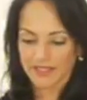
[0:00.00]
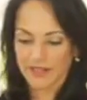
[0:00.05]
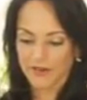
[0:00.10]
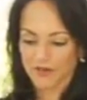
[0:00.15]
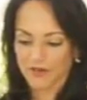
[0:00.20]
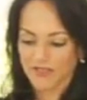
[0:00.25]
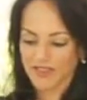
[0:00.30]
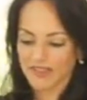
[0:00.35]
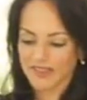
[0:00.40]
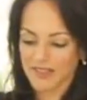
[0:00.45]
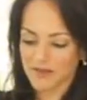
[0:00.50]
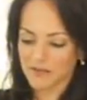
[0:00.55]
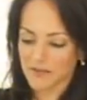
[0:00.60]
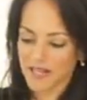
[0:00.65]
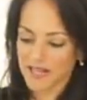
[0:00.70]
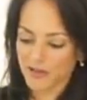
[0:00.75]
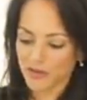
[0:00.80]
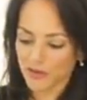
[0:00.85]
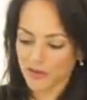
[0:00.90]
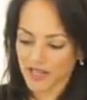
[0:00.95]
Now, this is
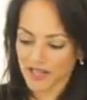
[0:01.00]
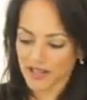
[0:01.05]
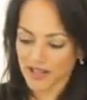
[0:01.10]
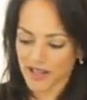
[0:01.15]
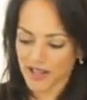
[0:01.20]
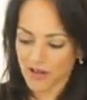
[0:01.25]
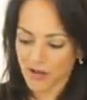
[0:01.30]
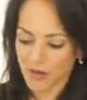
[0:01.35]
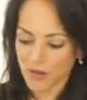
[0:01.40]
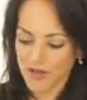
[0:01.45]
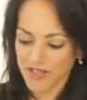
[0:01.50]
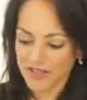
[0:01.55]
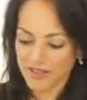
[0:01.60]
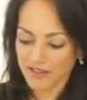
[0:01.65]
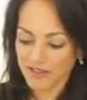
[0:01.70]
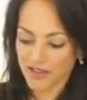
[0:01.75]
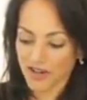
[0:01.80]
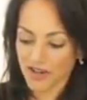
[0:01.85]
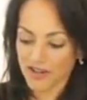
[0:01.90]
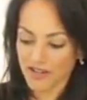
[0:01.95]
my trick. I always
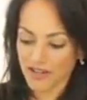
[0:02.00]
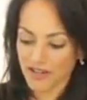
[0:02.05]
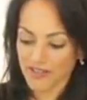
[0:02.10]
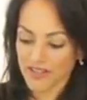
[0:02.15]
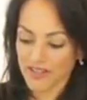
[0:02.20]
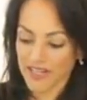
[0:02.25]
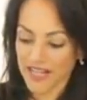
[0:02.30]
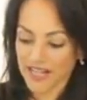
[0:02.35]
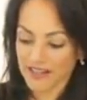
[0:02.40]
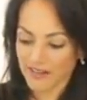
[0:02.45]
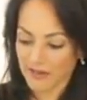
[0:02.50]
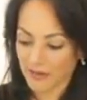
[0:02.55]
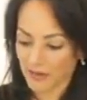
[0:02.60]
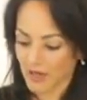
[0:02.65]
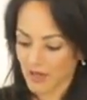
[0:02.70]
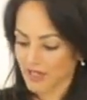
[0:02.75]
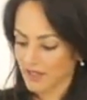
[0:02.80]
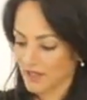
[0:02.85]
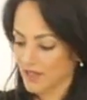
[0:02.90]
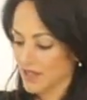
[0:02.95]
start on the next
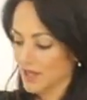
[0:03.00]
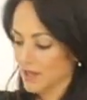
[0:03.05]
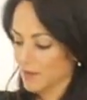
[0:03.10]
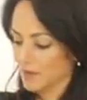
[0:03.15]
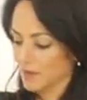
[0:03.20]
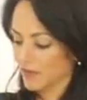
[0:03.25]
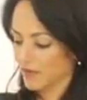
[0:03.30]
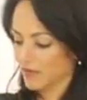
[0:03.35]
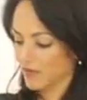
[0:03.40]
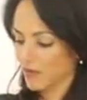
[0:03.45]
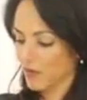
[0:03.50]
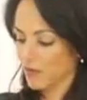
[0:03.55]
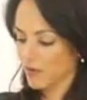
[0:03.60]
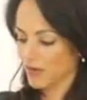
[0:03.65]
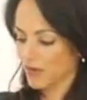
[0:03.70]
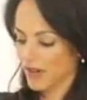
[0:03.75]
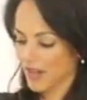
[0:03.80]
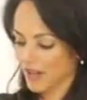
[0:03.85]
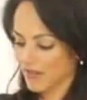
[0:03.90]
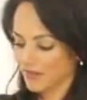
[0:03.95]
one
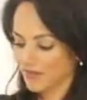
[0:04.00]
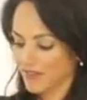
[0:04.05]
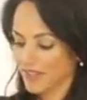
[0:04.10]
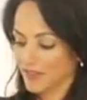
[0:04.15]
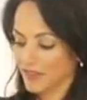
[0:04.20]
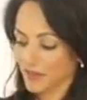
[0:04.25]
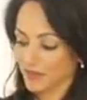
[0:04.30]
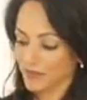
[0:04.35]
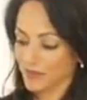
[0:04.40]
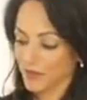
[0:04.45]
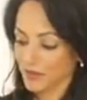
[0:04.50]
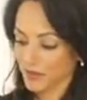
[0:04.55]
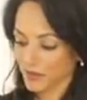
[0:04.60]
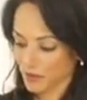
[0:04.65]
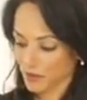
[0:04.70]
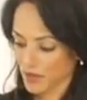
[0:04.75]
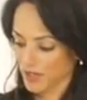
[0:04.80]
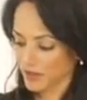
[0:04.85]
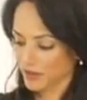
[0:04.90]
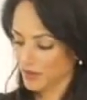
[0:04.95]
before I feed the
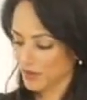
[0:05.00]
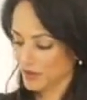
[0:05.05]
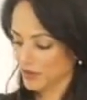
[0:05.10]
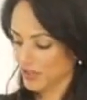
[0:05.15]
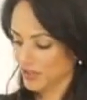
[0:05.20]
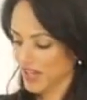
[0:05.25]
first one to a